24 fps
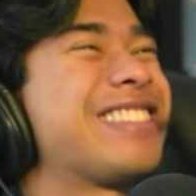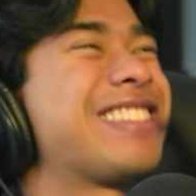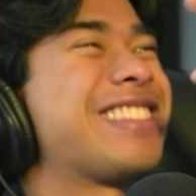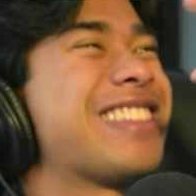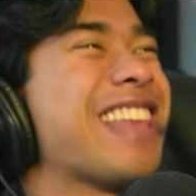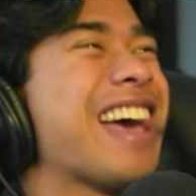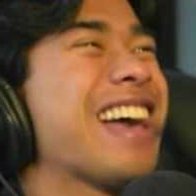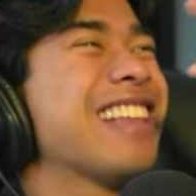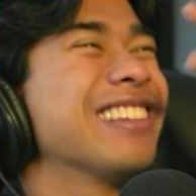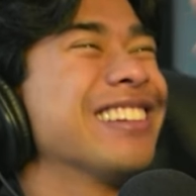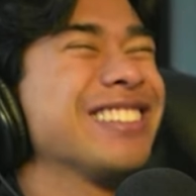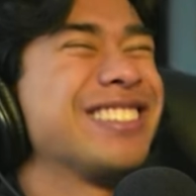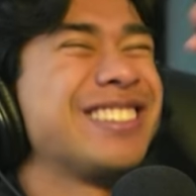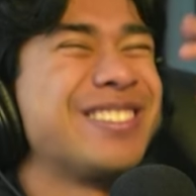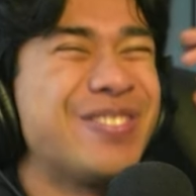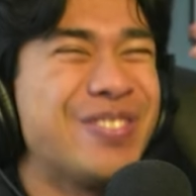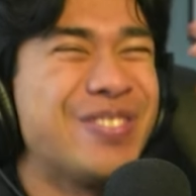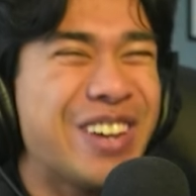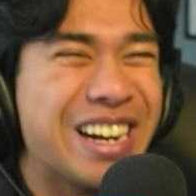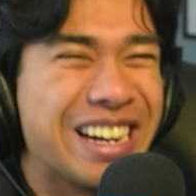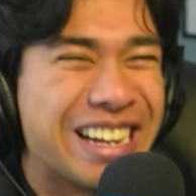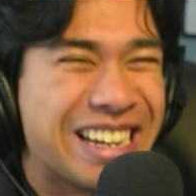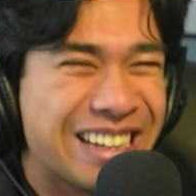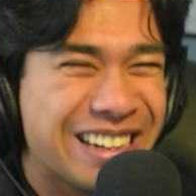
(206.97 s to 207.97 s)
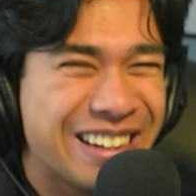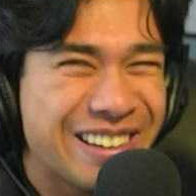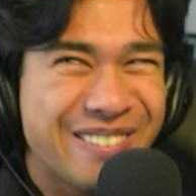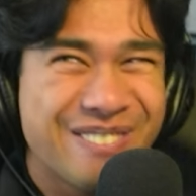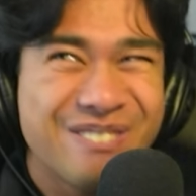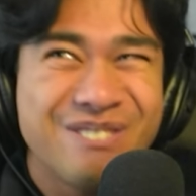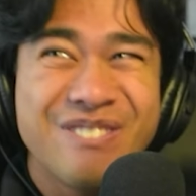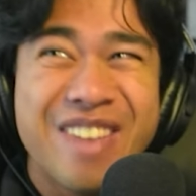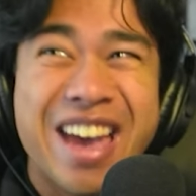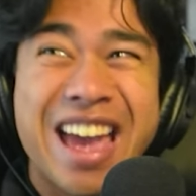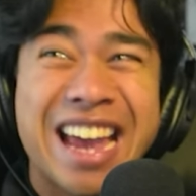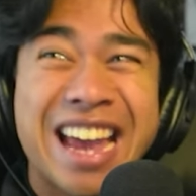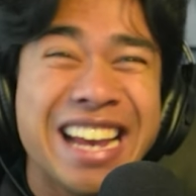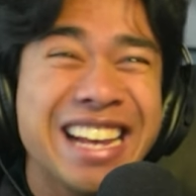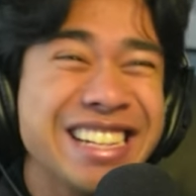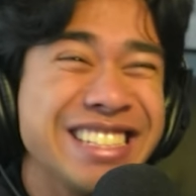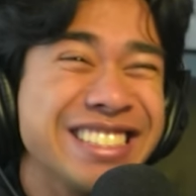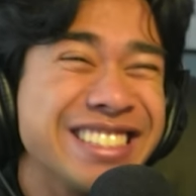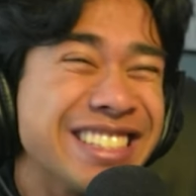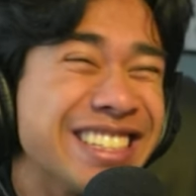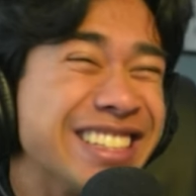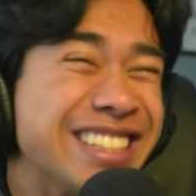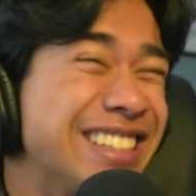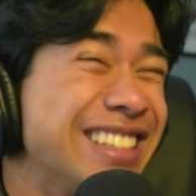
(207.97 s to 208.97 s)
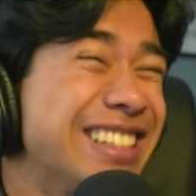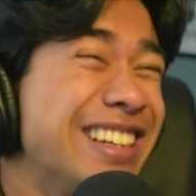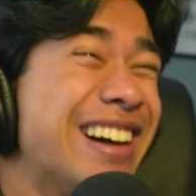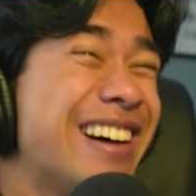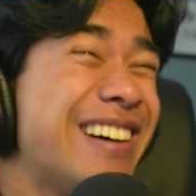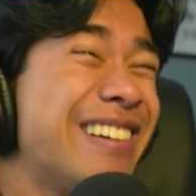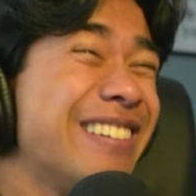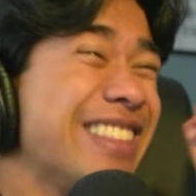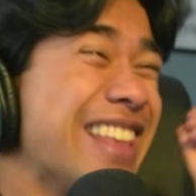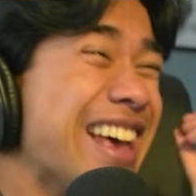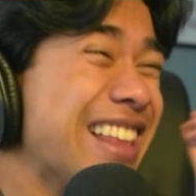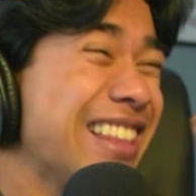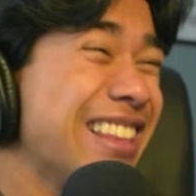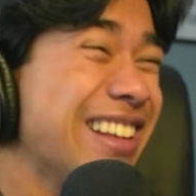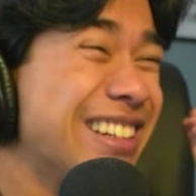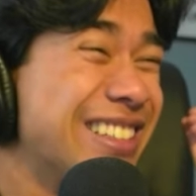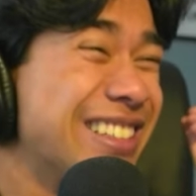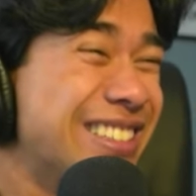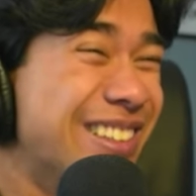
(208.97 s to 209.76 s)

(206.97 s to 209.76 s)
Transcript: amazing. Yo, that looks